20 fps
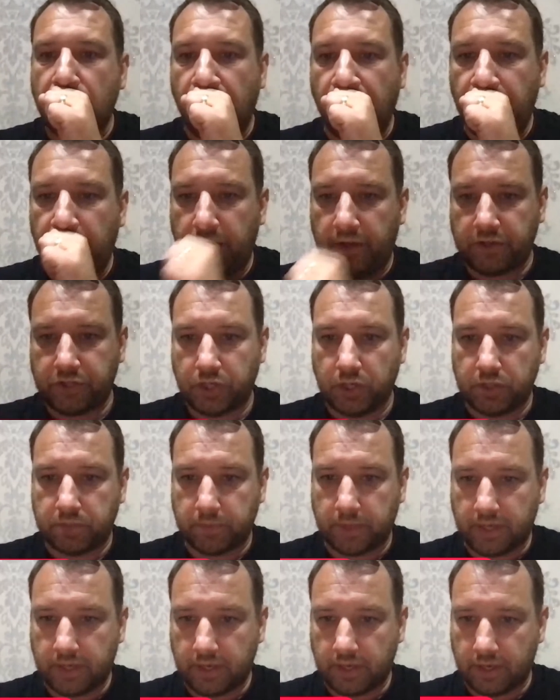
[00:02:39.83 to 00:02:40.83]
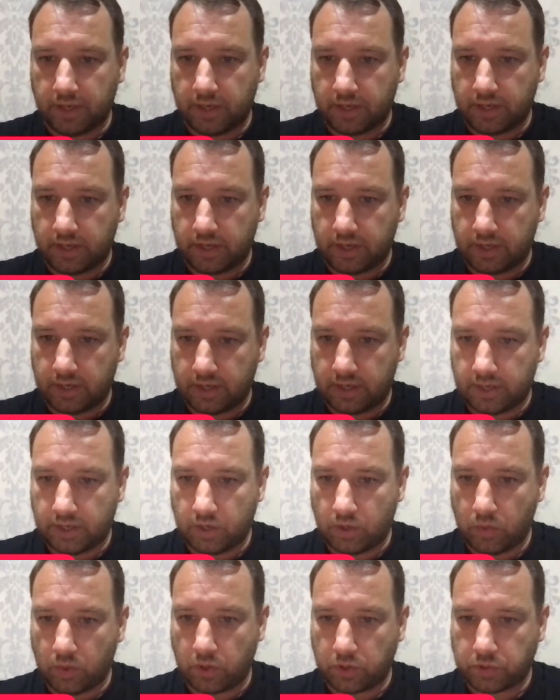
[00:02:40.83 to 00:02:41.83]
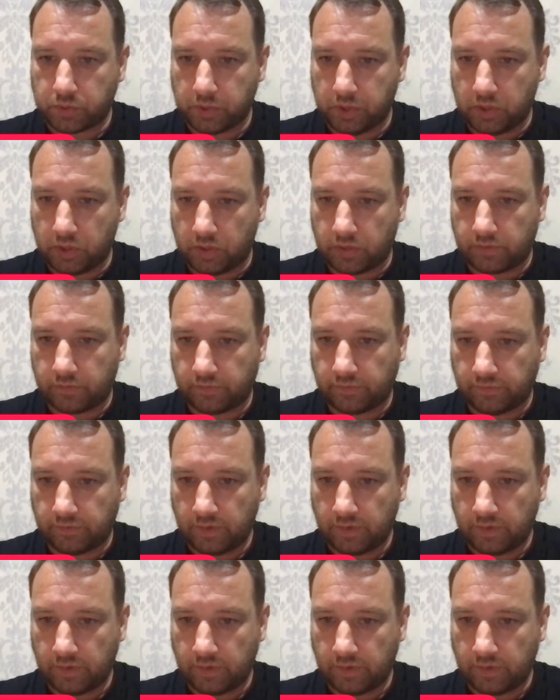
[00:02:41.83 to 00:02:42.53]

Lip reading: Excuse me. Who else we got?